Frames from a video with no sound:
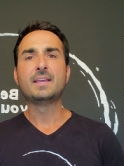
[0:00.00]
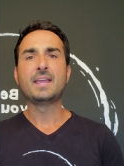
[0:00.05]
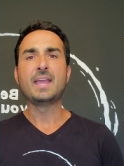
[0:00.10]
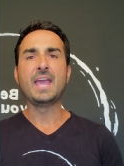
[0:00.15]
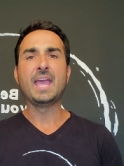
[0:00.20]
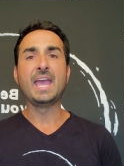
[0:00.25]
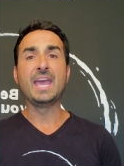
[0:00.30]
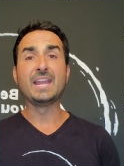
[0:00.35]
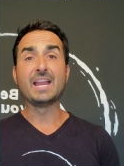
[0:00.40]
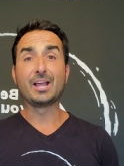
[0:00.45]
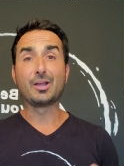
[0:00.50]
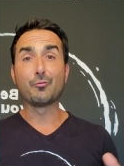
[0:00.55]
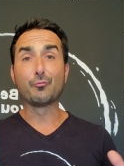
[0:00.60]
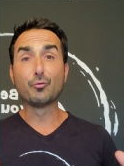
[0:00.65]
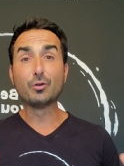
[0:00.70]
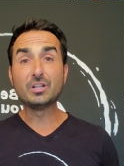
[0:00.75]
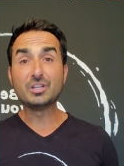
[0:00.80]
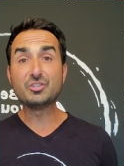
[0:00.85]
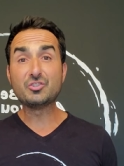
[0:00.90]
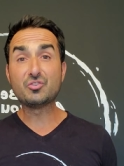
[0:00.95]
and I could
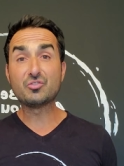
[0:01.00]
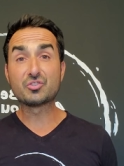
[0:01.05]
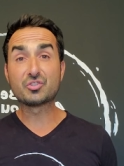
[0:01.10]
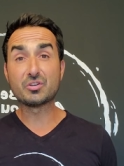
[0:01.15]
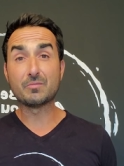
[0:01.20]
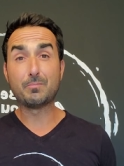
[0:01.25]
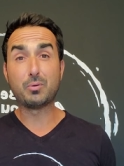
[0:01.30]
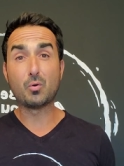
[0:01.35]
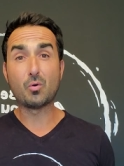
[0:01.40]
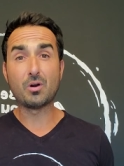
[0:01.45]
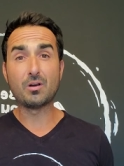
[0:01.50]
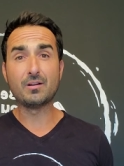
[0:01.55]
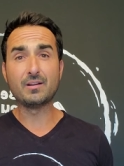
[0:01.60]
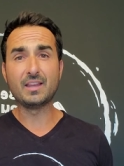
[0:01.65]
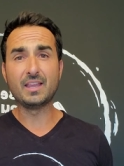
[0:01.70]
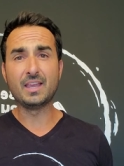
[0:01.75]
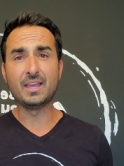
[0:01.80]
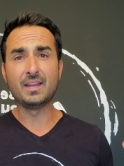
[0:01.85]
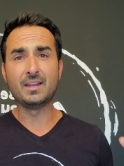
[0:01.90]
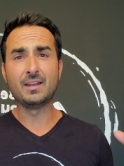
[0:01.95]
really use
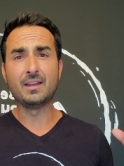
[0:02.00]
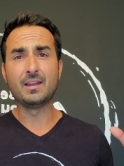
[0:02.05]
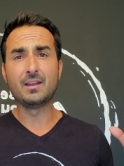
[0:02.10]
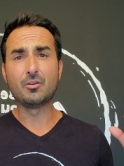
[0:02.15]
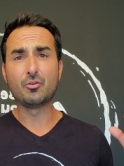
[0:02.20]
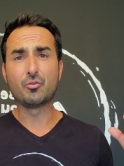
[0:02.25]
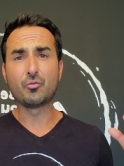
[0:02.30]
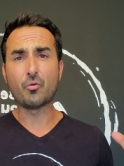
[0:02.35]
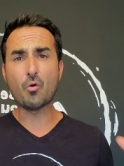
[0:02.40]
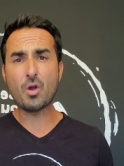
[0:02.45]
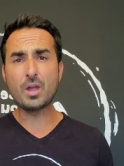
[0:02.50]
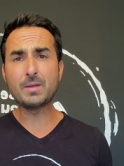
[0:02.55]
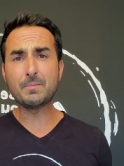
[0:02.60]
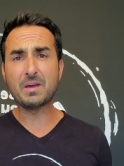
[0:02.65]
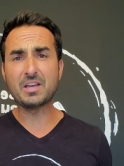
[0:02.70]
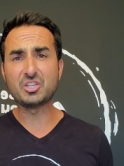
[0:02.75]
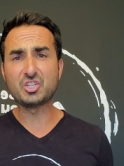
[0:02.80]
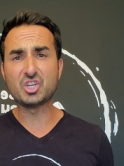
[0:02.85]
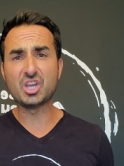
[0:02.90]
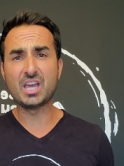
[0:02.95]
support in growing
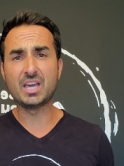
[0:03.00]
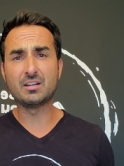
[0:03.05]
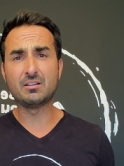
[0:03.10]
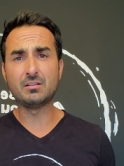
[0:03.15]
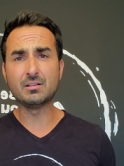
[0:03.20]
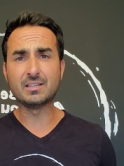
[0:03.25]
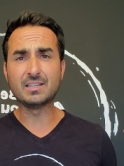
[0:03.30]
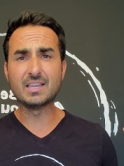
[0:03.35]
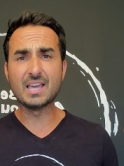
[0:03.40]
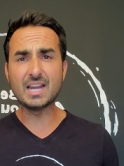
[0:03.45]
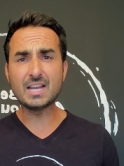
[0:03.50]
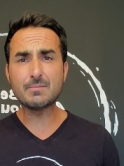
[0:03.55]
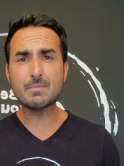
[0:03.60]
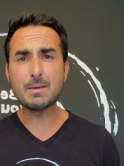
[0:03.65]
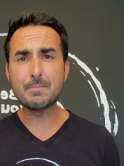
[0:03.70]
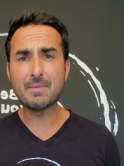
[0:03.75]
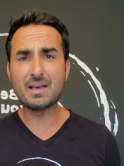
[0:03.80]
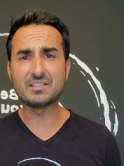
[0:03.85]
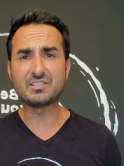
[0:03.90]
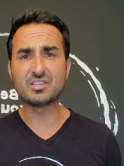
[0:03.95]
my channel, getting my
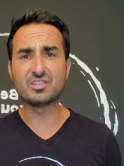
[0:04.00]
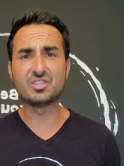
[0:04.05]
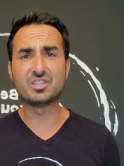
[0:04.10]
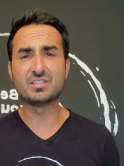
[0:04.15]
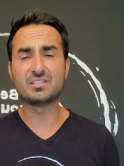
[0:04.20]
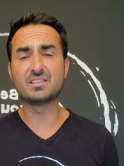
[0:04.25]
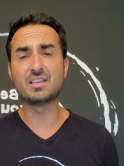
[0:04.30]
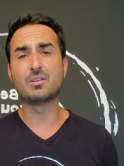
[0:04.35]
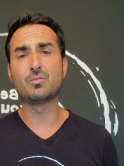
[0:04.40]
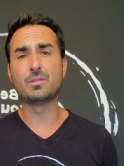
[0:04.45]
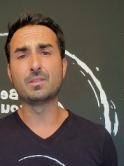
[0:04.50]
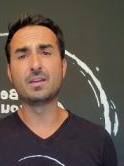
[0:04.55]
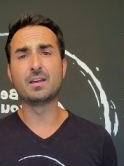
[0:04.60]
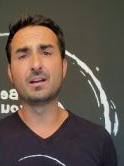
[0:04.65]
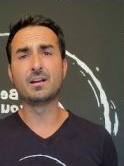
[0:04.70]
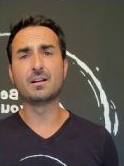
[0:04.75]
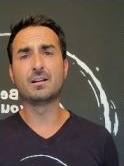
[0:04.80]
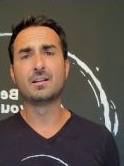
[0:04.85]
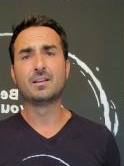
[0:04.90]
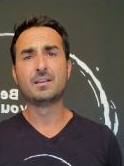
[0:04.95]
messages out
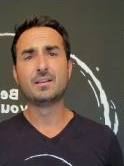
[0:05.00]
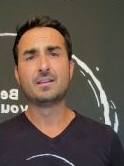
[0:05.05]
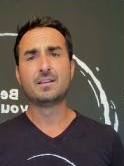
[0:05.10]
there.